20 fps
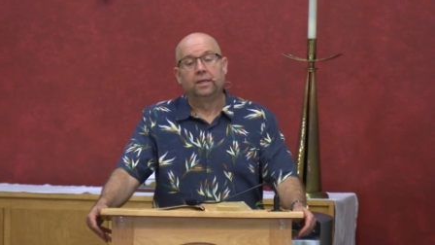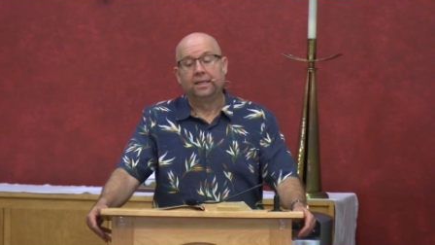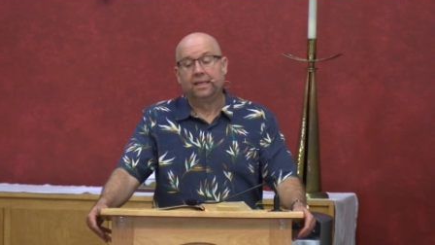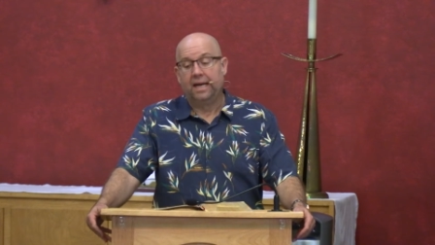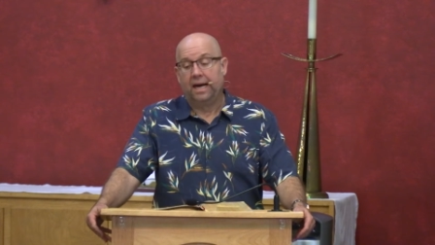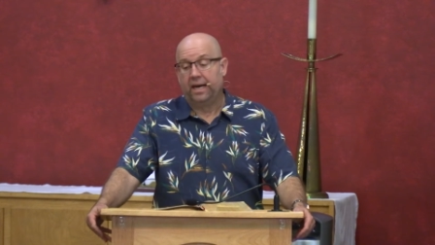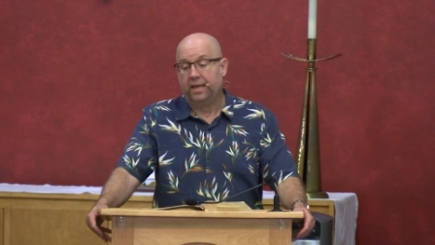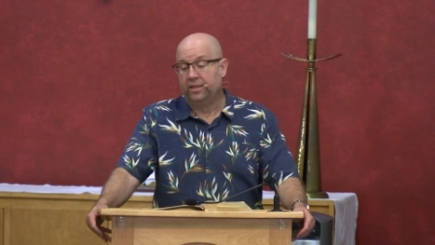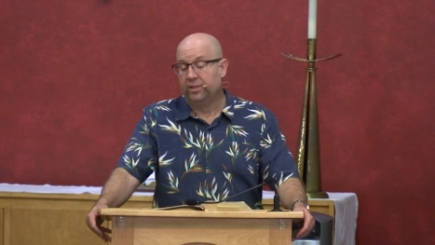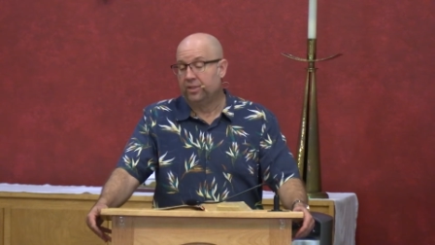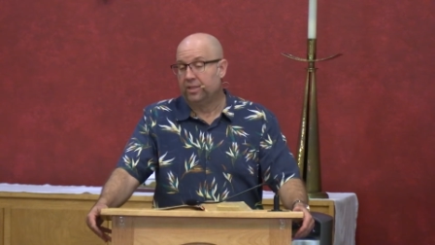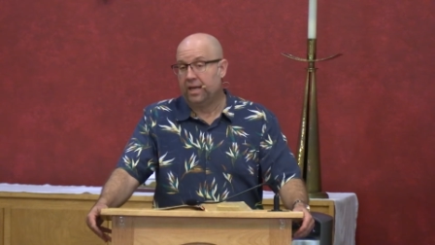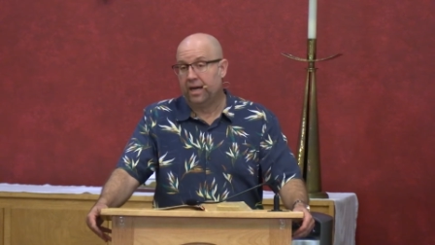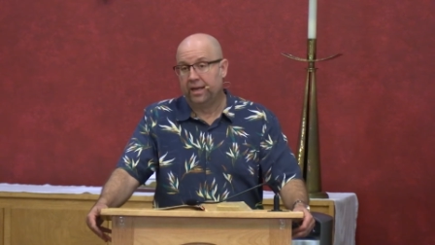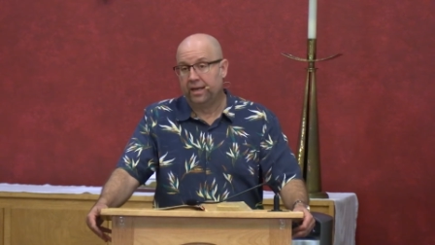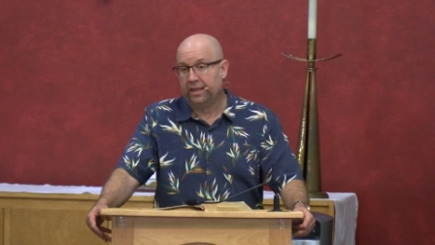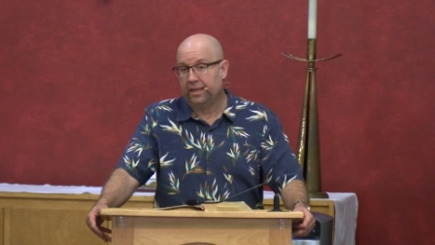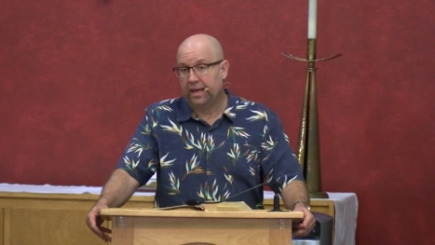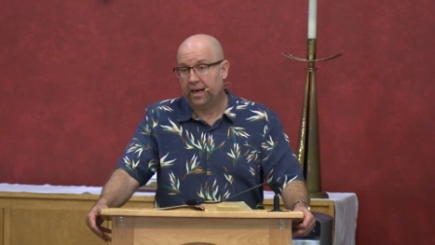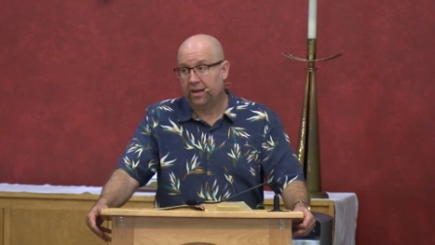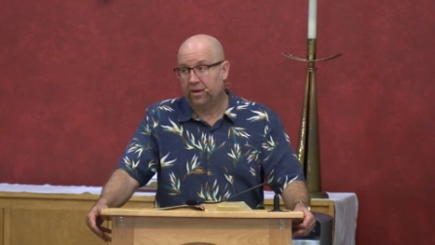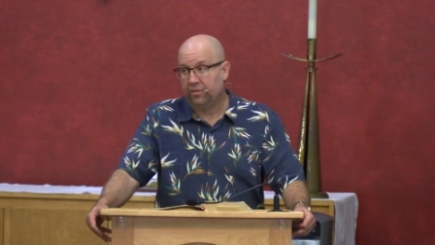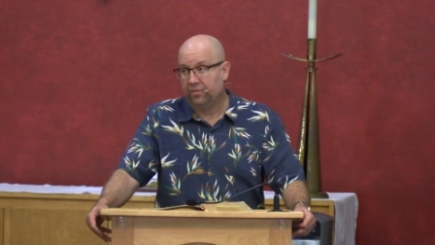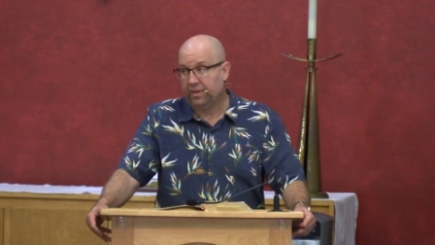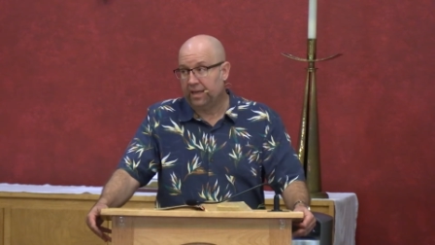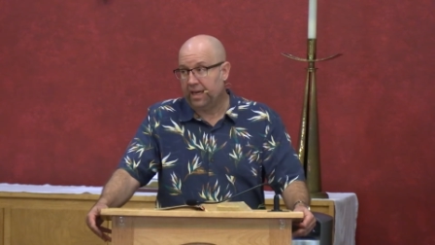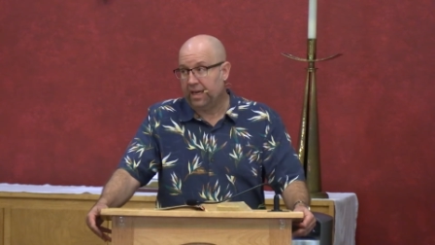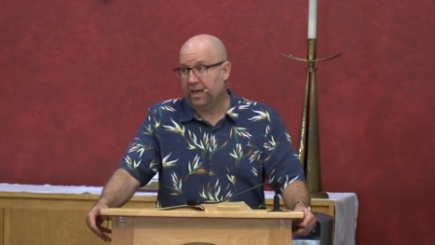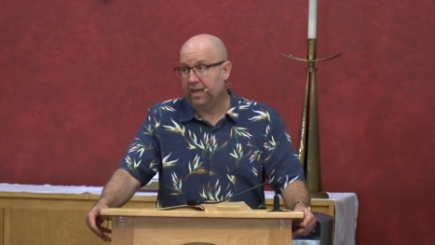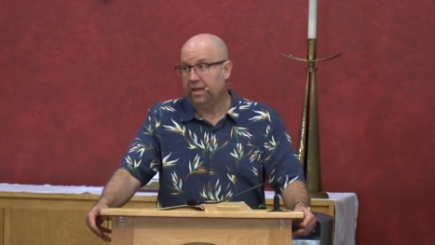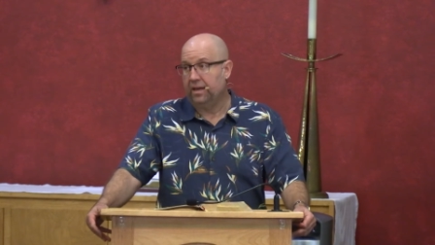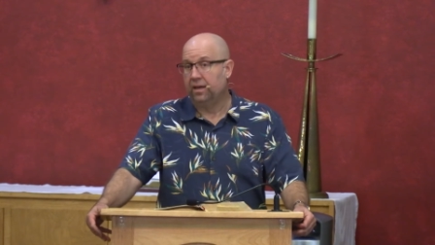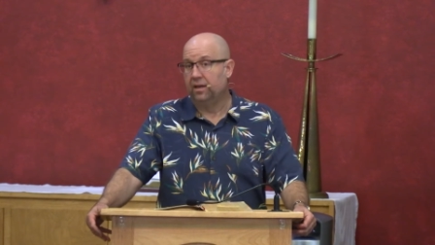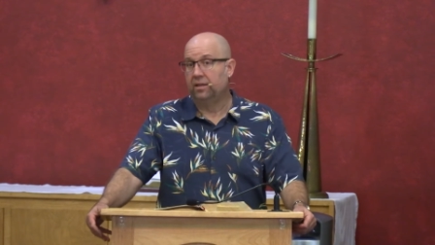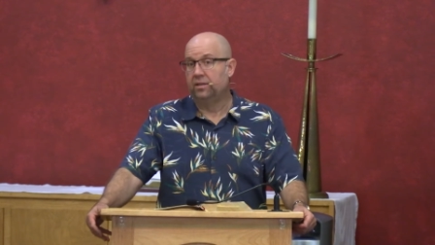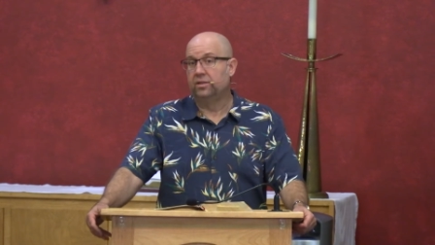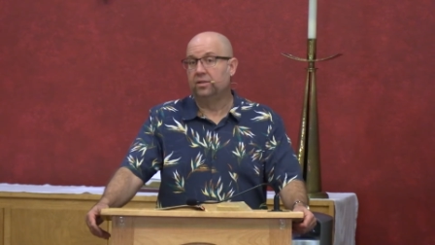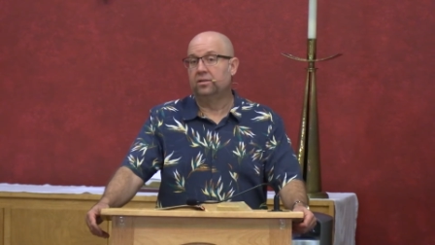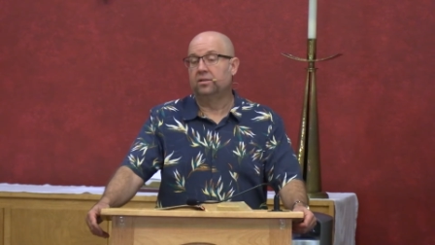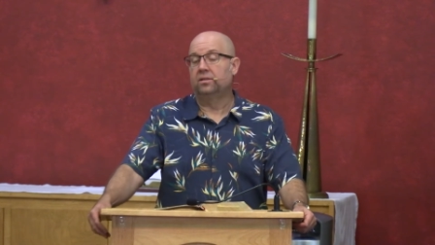God is not a God of
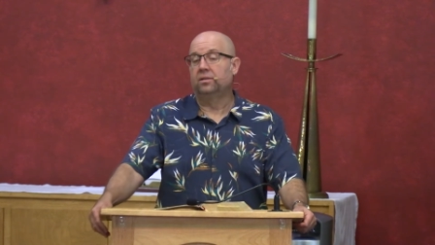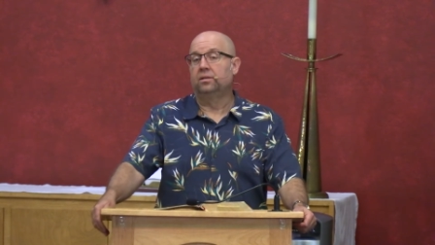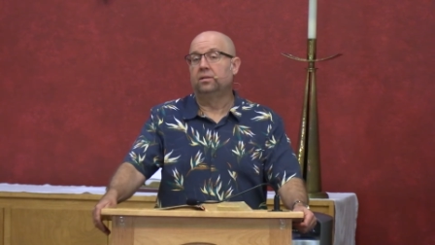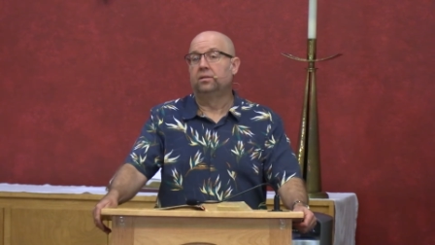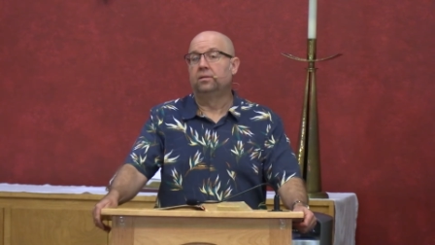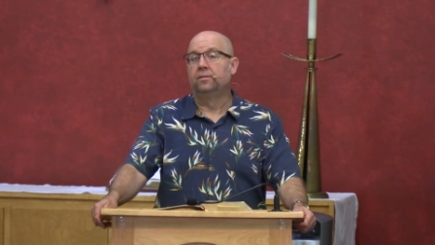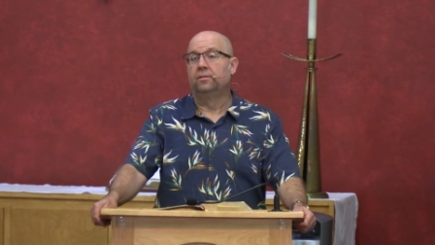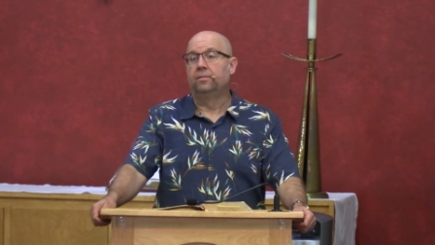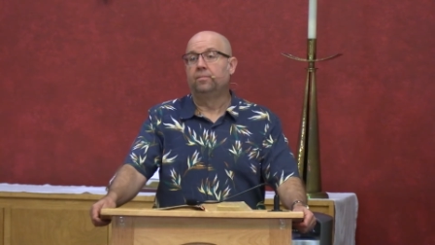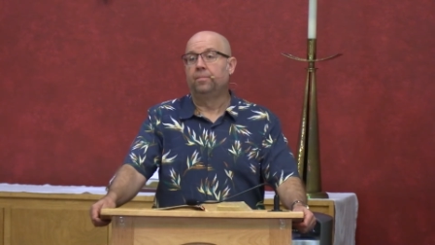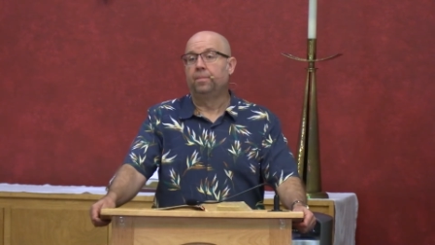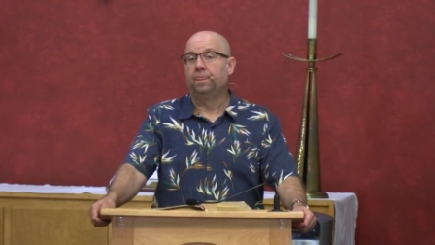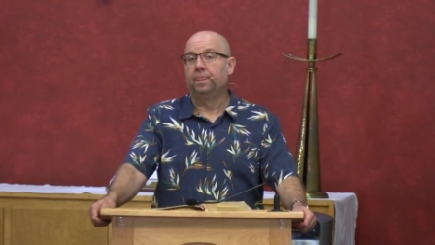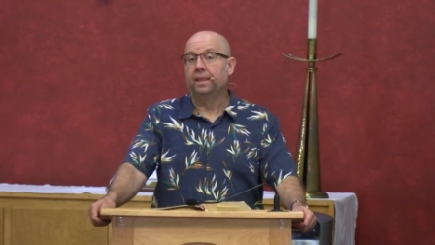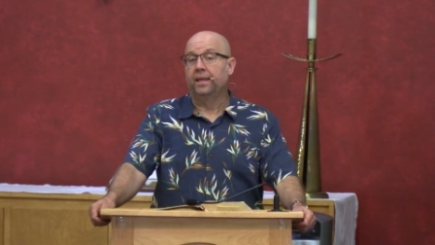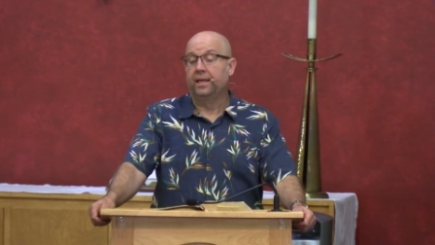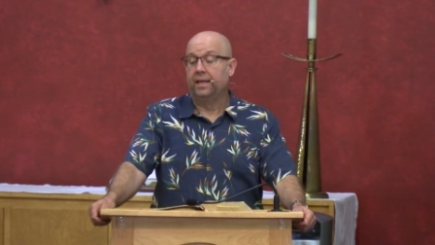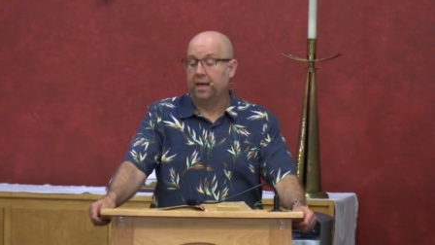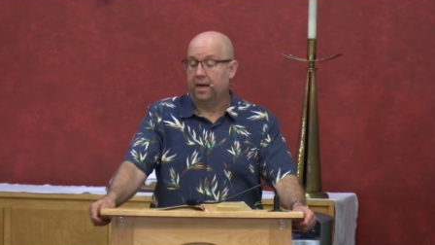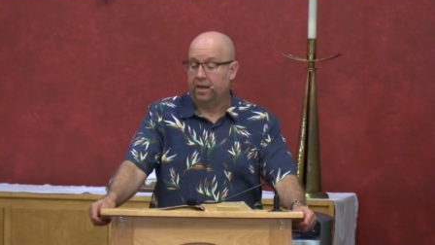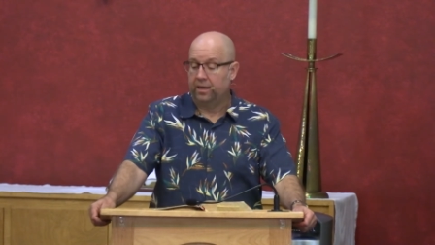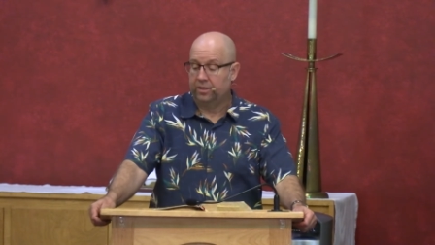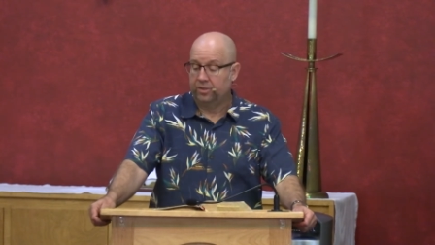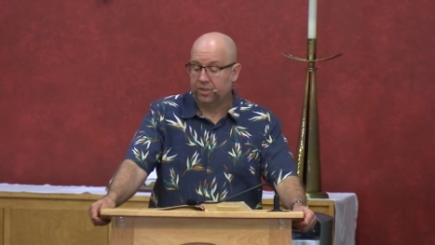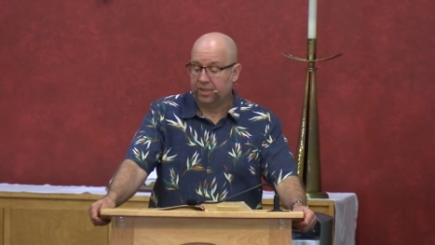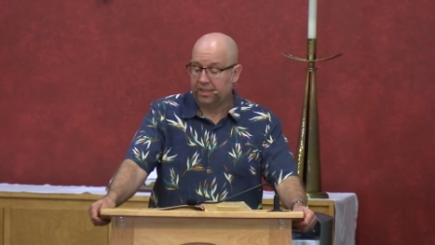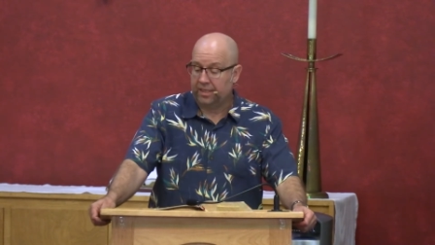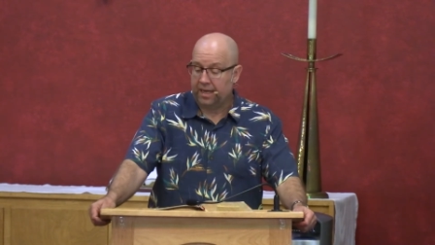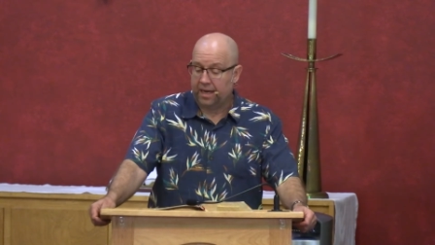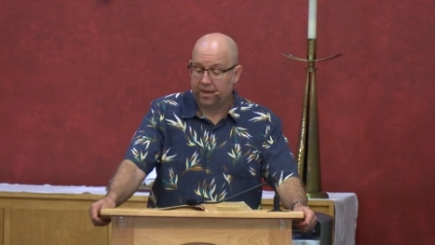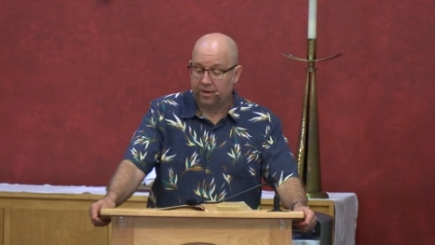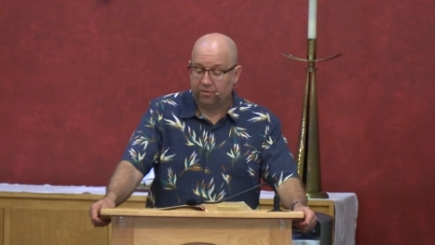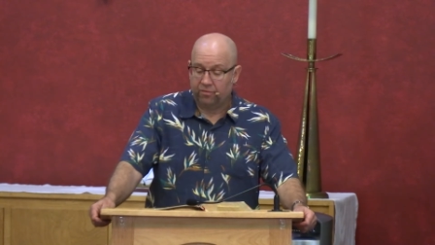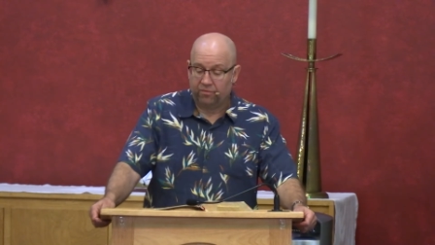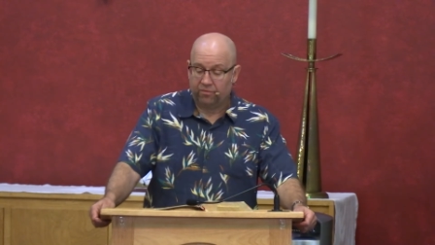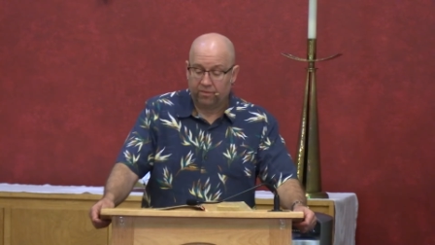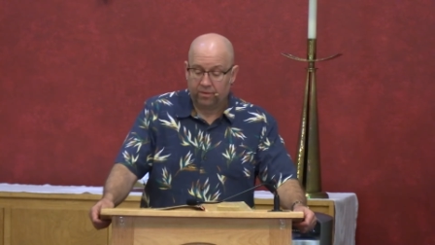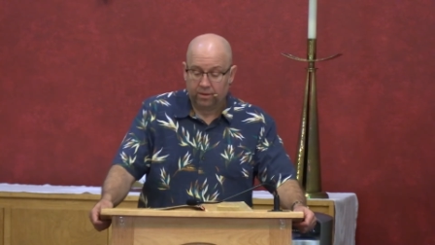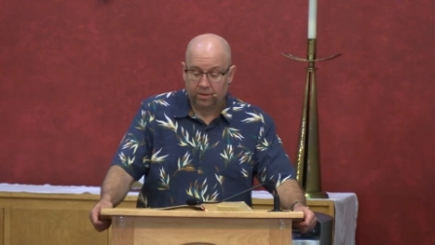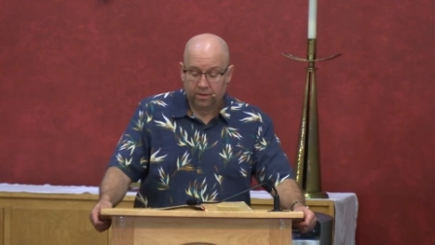chaos. God is a God
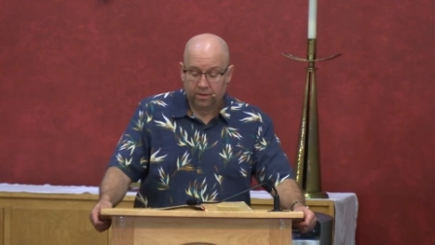of